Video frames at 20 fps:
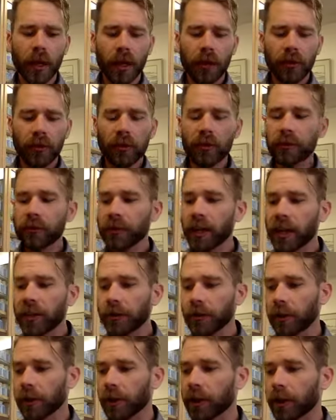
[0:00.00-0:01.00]
So the
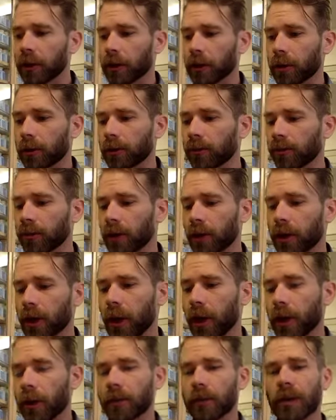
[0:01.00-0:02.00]
flavor of the herbs
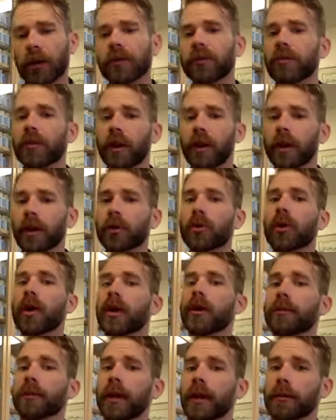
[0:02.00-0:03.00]
can vary quite
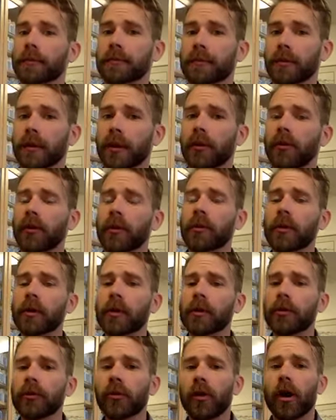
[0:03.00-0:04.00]
a bit. Some
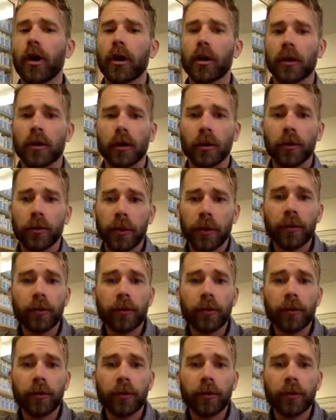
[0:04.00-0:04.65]
herbs are a little bit